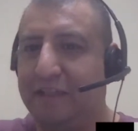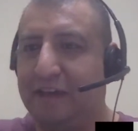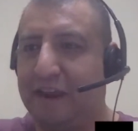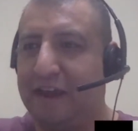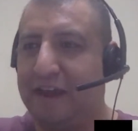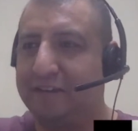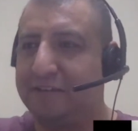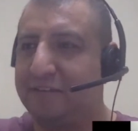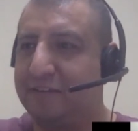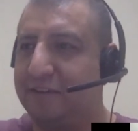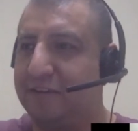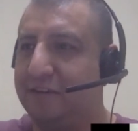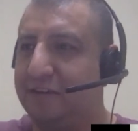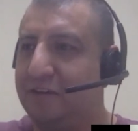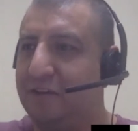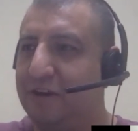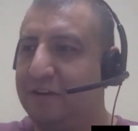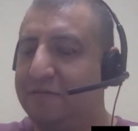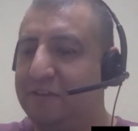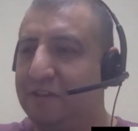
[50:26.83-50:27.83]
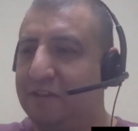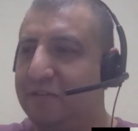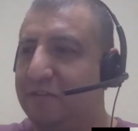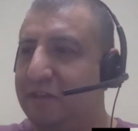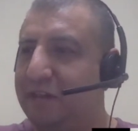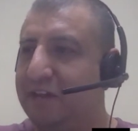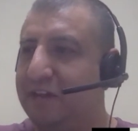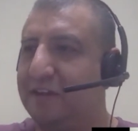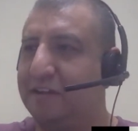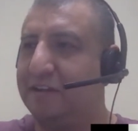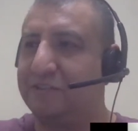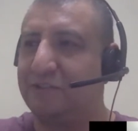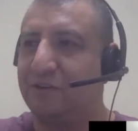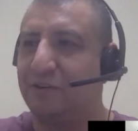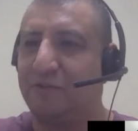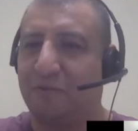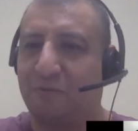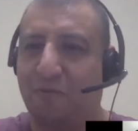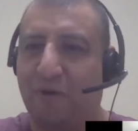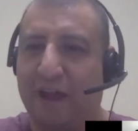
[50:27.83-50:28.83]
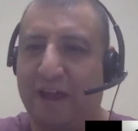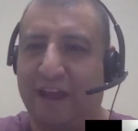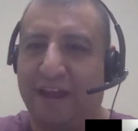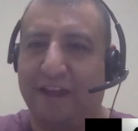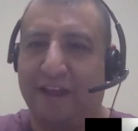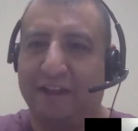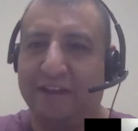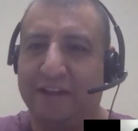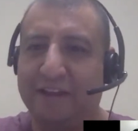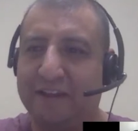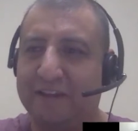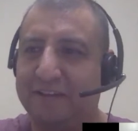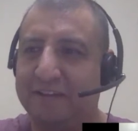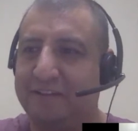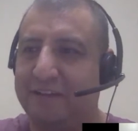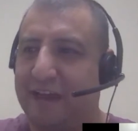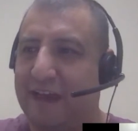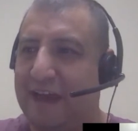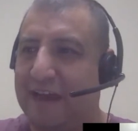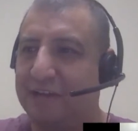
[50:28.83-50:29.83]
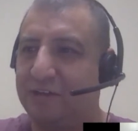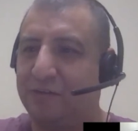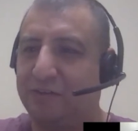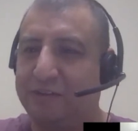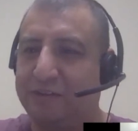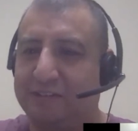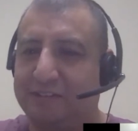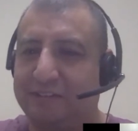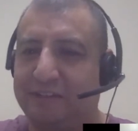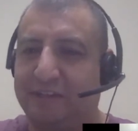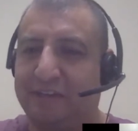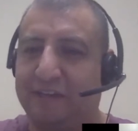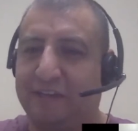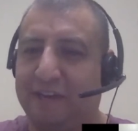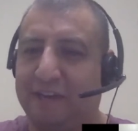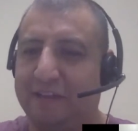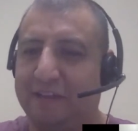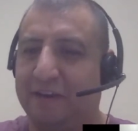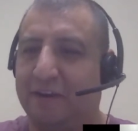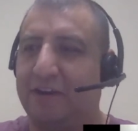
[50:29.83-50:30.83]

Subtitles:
that you have to think in a certain way to actually see it in the